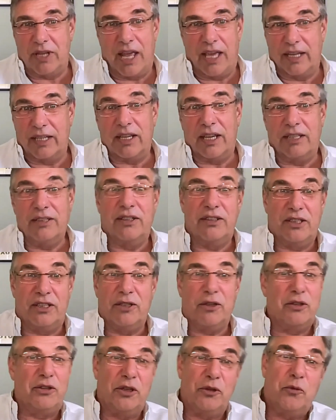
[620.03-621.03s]
like
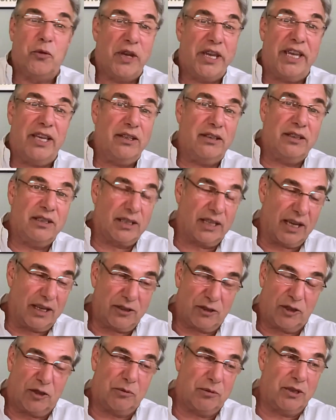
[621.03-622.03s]
the way the
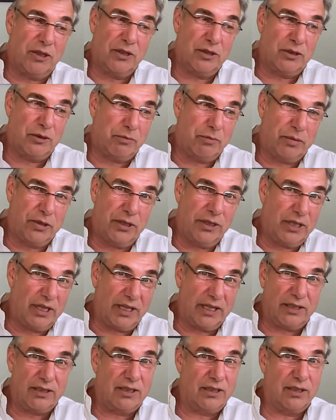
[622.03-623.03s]
customers
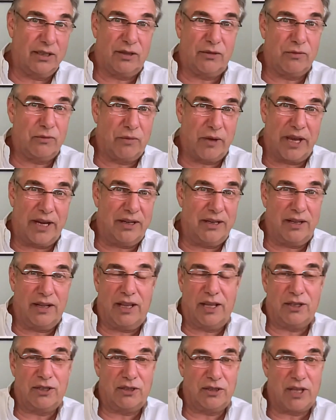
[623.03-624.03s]
predicted when
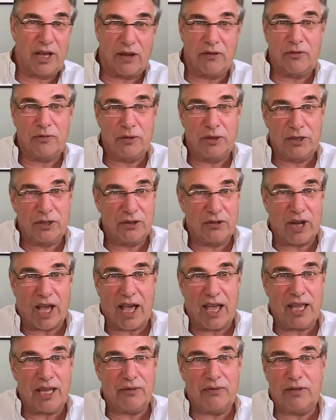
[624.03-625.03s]
their stuff would
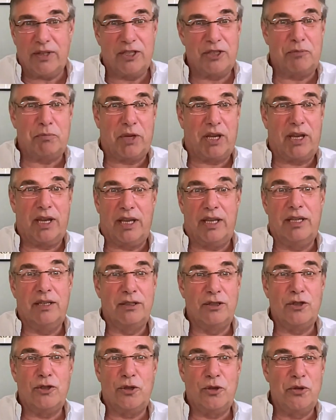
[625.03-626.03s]
arrive is by
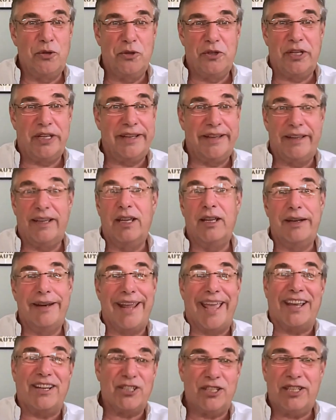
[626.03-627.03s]
choosing
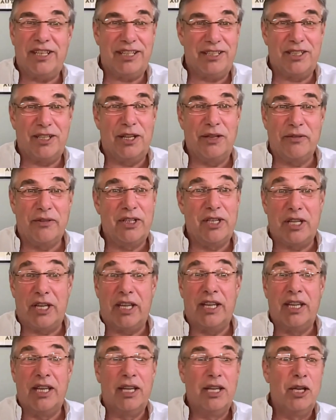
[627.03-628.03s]
next day delivery
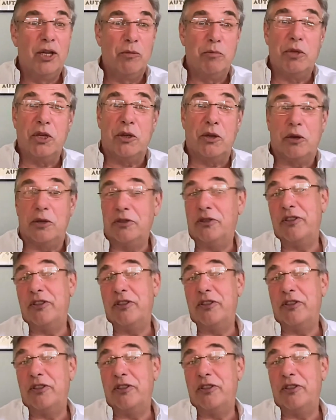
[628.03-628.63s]
because